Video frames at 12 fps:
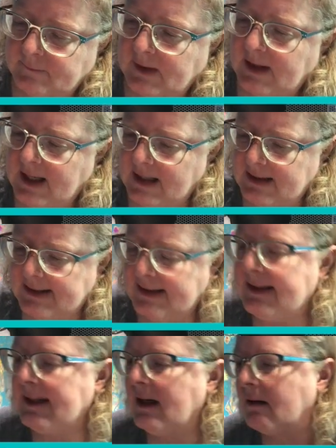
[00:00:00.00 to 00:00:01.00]
And it's
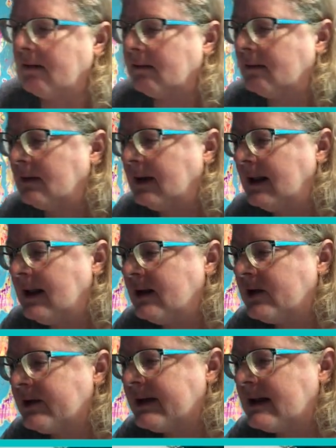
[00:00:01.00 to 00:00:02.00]
stuck.
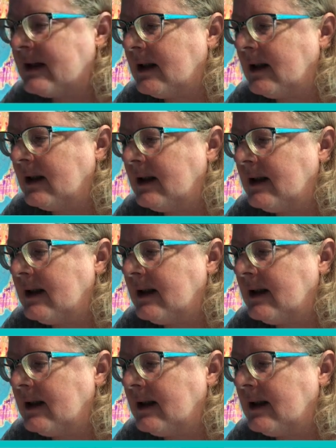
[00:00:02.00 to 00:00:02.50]
Interesting.